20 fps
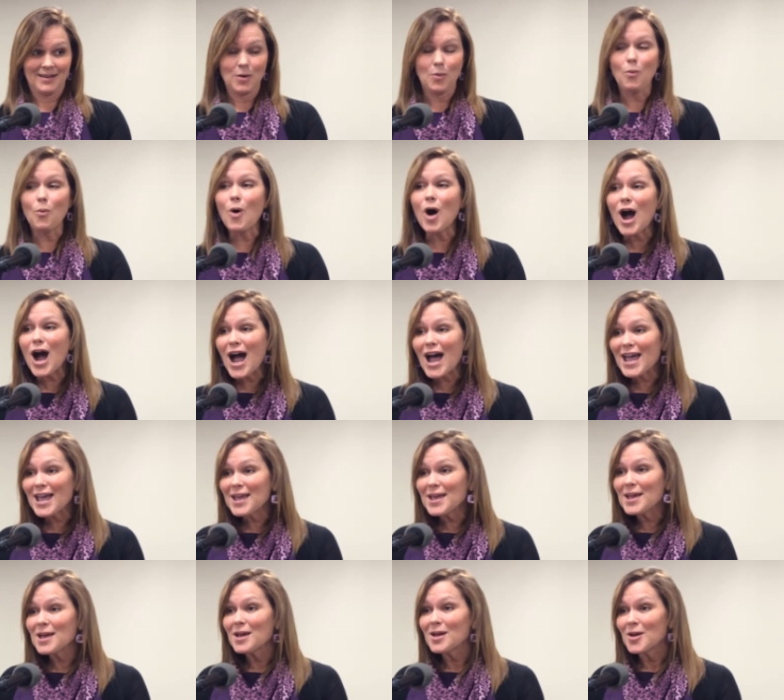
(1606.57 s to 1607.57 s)

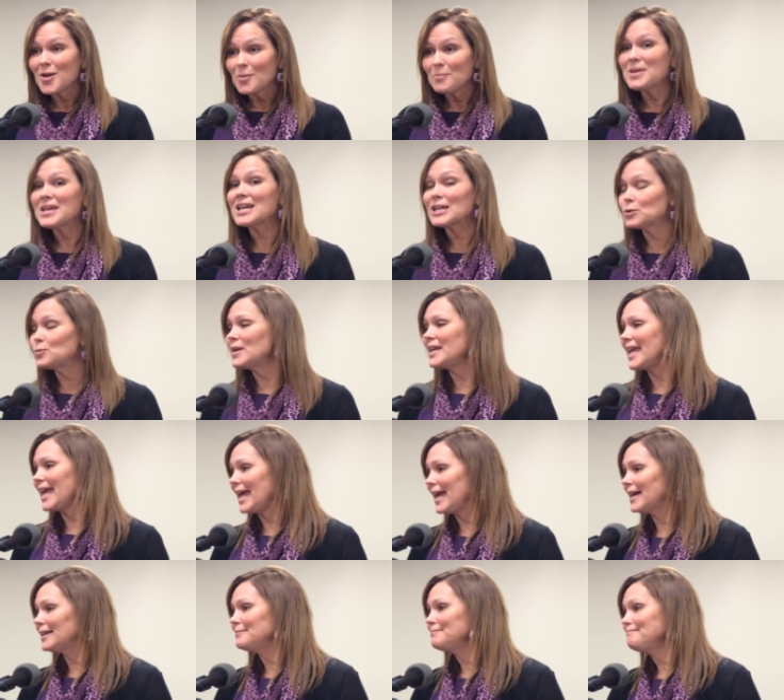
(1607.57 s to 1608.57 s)
Why? Because we
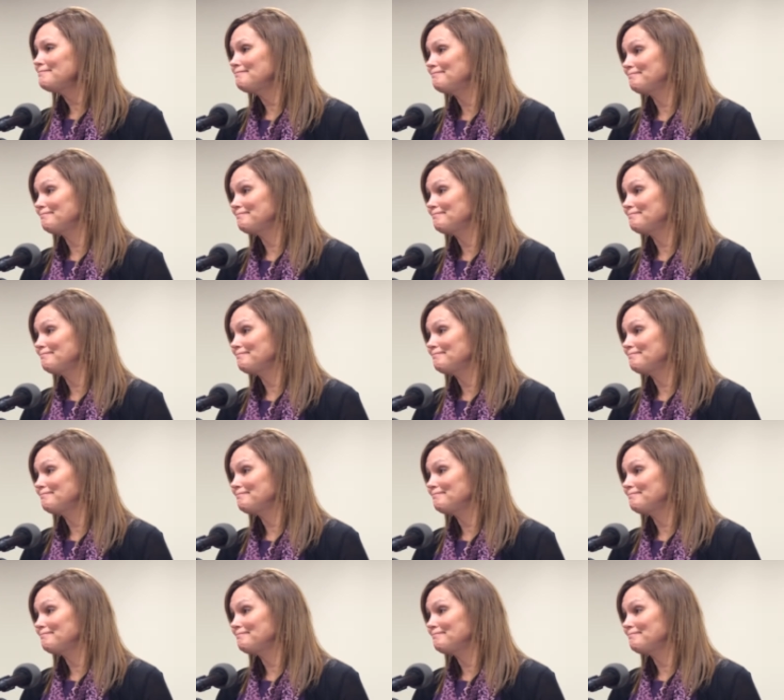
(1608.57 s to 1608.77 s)
can.